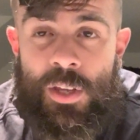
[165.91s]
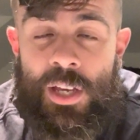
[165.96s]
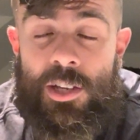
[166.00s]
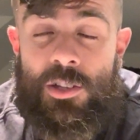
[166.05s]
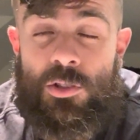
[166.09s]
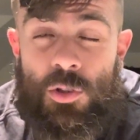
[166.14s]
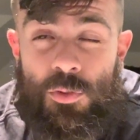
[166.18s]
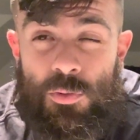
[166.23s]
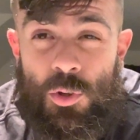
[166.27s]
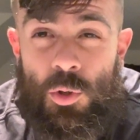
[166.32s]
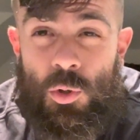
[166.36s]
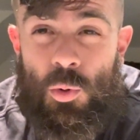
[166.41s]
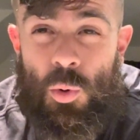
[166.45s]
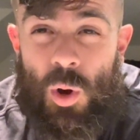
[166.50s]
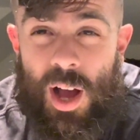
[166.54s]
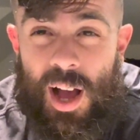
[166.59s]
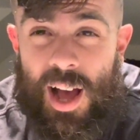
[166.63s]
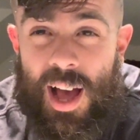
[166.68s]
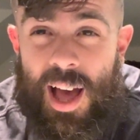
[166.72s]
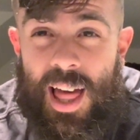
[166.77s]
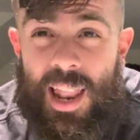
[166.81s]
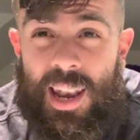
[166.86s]
So if you
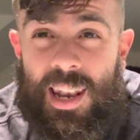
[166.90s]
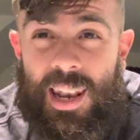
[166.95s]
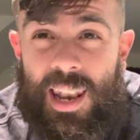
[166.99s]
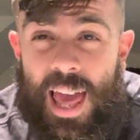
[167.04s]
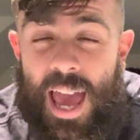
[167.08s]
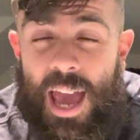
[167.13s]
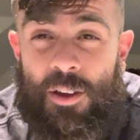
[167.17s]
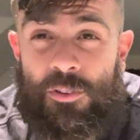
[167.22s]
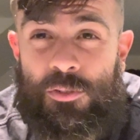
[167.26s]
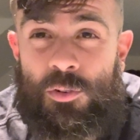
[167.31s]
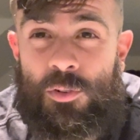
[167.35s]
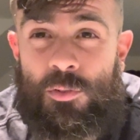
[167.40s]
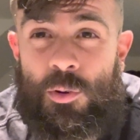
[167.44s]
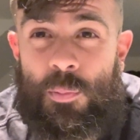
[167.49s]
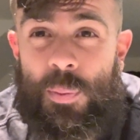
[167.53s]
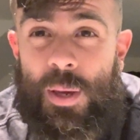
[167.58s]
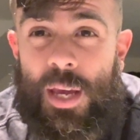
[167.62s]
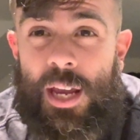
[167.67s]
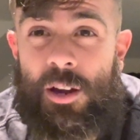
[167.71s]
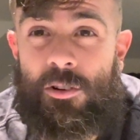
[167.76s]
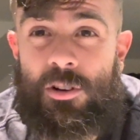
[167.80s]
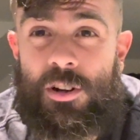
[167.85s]
are left with a
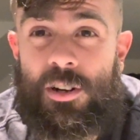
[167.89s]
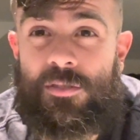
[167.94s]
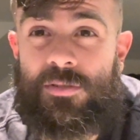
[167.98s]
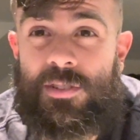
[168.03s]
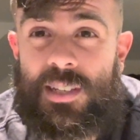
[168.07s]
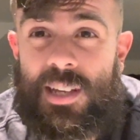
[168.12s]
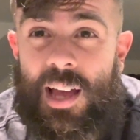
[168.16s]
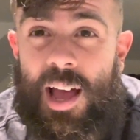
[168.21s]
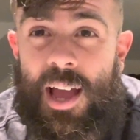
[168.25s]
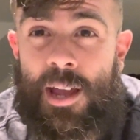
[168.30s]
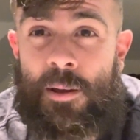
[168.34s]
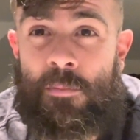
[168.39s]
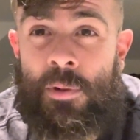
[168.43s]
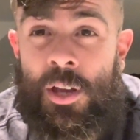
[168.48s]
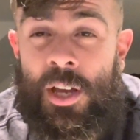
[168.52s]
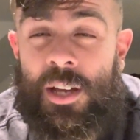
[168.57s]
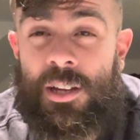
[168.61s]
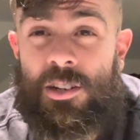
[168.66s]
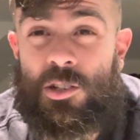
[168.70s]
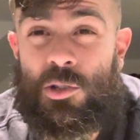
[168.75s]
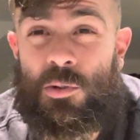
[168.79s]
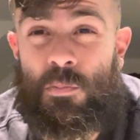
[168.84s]
period of time,
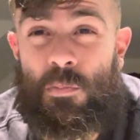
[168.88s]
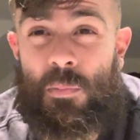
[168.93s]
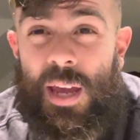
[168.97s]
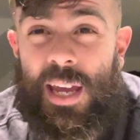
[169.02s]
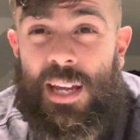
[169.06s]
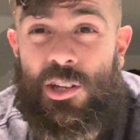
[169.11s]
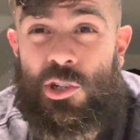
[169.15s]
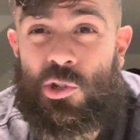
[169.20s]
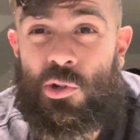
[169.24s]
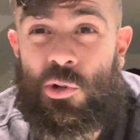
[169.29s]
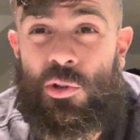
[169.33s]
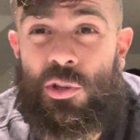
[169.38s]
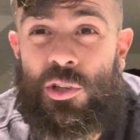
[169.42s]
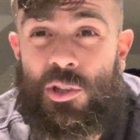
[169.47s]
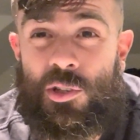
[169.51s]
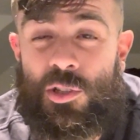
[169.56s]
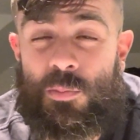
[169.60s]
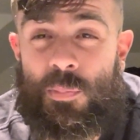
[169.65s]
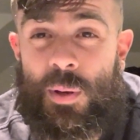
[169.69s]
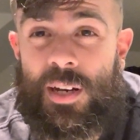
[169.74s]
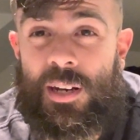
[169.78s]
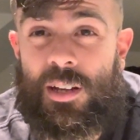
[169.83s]
just make sure that you
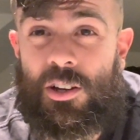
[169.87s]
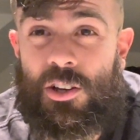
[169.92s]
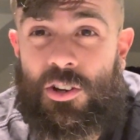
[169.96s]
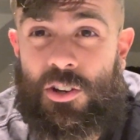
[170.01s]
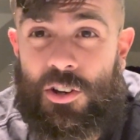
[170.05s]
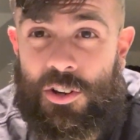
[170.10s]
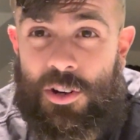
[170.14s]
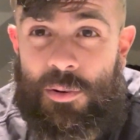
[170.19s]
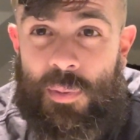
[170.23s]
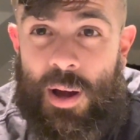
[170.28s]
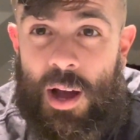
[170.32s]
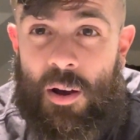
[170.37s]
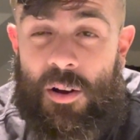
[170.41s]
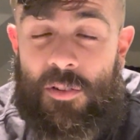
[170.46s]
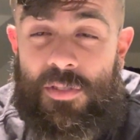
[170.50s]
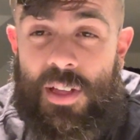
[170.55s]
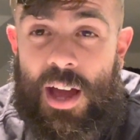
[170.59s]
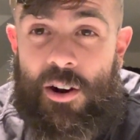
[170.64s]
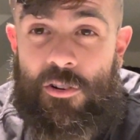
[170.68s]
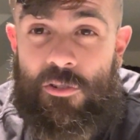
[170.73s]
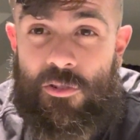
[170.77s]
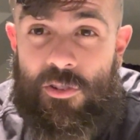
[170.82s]
spend a good amount of
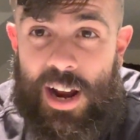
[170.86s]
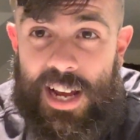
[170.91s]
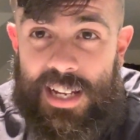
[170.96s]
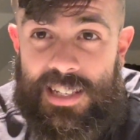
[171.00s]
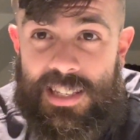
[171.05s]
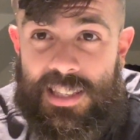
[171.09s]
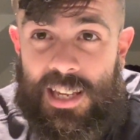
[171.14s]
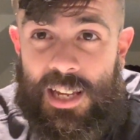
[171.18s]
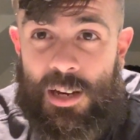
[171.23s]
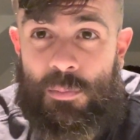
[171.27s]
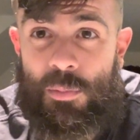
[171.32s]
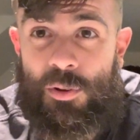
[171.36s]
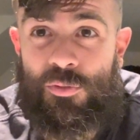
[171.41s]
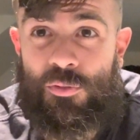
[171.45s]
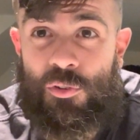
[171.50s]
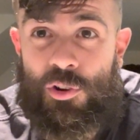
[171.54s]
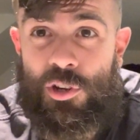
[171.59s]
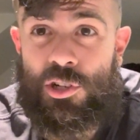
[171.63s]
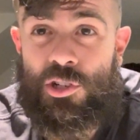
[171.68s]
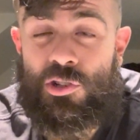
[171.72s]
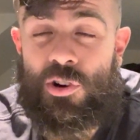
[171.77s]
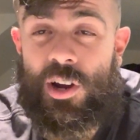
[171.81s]
that resting before
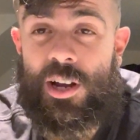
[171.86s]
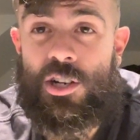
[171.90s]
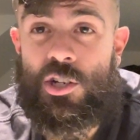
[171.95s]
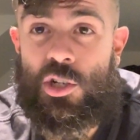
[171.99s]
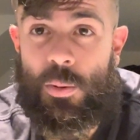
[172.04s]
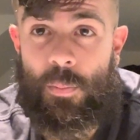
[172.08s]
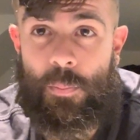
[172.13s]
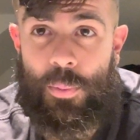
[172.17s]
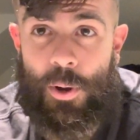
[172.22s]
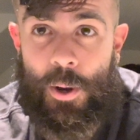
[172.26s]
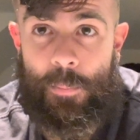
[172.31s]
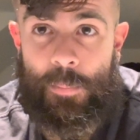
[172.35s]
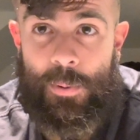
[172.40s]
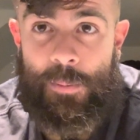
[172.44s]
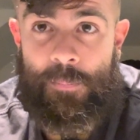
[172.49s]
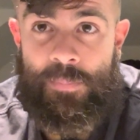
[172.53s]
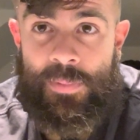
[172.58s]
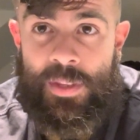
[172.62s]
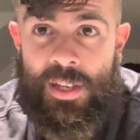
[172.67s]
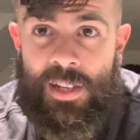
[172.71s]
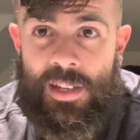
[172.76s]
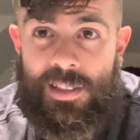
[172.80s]
you try and jump up.
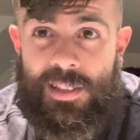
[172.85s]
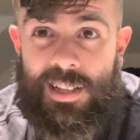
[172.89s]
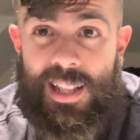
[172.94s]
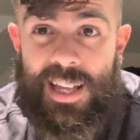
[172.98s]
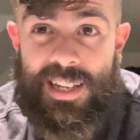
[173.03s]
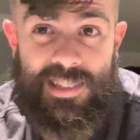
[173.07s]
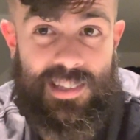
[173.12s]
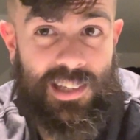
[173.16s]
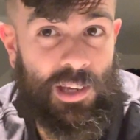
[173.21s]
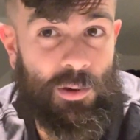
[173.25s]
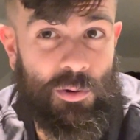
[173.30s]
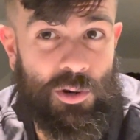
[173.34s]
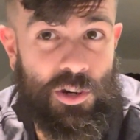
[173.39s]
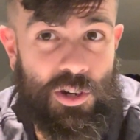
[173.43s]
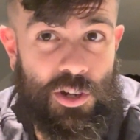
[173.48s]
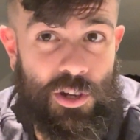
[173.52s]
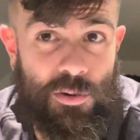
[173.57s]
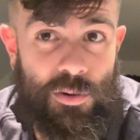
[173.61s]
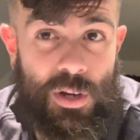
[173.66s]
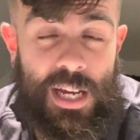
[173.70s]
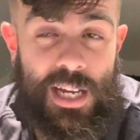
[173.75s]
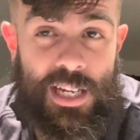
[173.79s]
The last thing you want
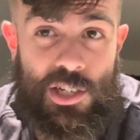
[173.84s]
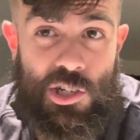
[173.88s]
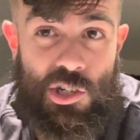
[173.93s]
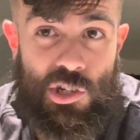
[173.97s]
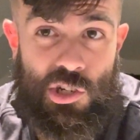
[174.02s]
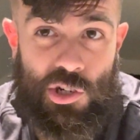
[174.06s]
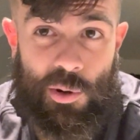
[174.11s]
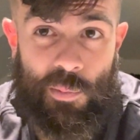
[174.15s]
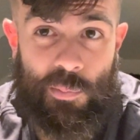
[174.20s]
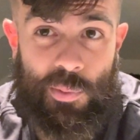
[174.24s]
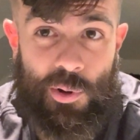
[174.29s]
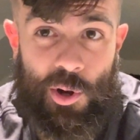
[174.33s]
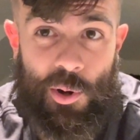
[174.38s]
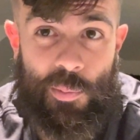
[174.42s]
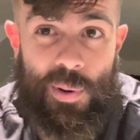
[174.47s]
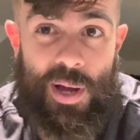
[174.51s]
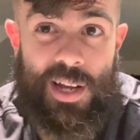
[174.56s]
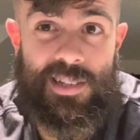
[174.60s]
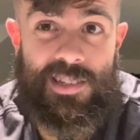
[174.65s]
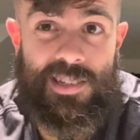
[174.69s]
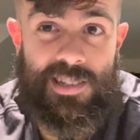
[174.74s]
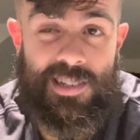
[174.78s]
to do is jump up
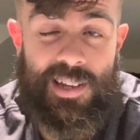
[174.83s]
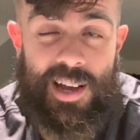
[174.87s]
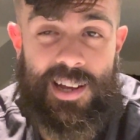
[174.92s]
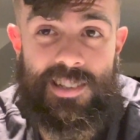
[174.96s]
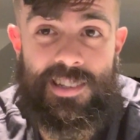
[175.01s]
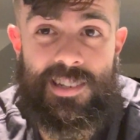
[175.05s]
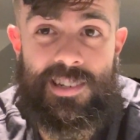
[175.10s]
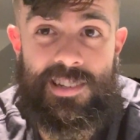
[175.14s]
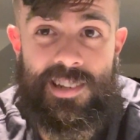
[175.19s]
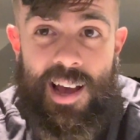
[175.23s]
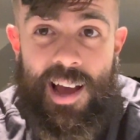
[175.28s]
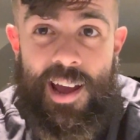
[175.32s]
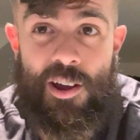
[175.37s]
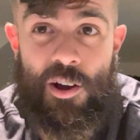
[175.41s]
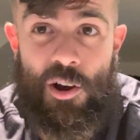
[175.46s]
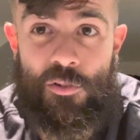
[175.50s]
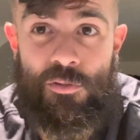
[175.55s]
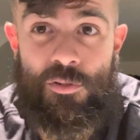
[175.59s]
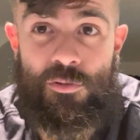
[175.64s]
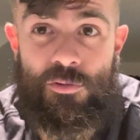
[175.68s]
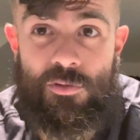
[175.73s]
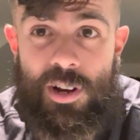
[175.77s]
and start to die
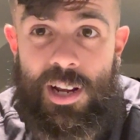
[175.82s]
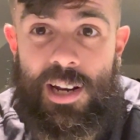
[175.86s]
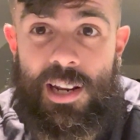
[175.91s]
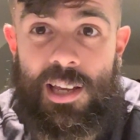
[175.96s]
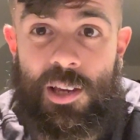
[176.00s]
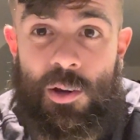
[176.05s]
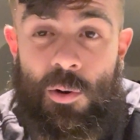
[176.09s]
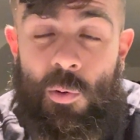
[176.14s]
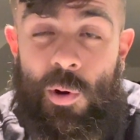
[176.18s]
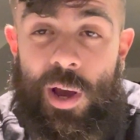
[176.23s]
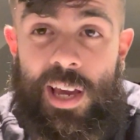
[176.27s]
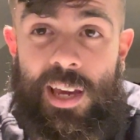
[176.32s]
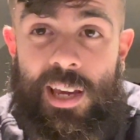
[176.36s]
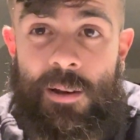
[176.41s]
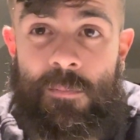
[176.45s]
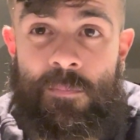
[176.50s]
off really quick.